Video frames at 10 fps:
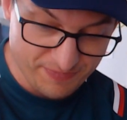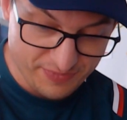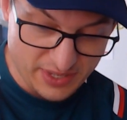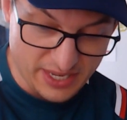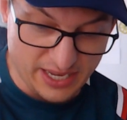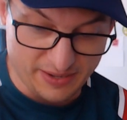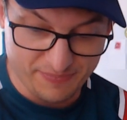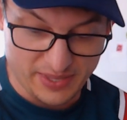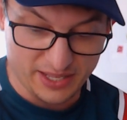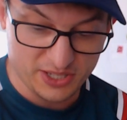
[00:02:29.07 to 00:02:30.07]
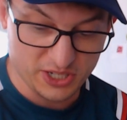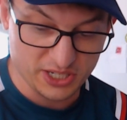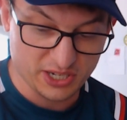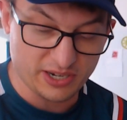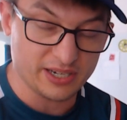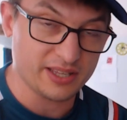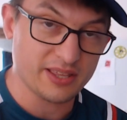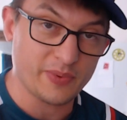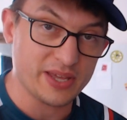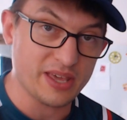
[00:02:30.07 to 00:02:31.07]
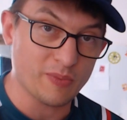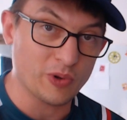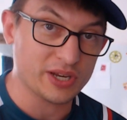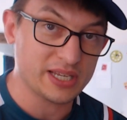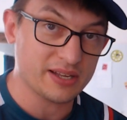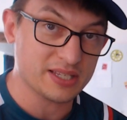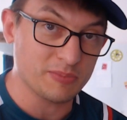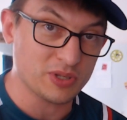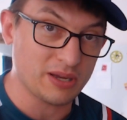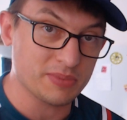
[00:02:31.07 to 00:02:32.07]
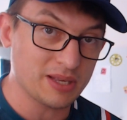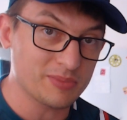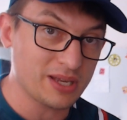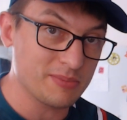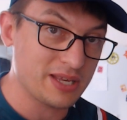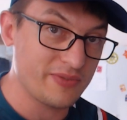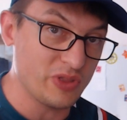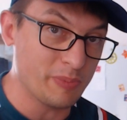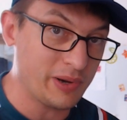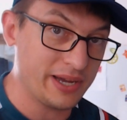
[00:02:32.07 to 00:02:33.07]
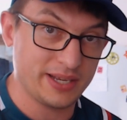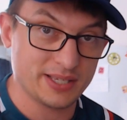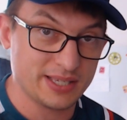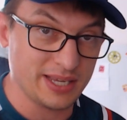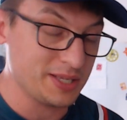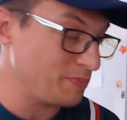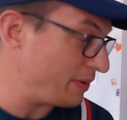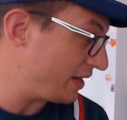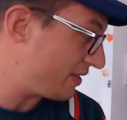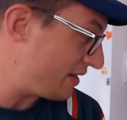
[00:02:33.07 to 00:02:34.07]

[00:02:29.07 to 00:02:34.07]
yeah, that's just kind of the way that works out sometimes. Sometimes having the bye is, is better than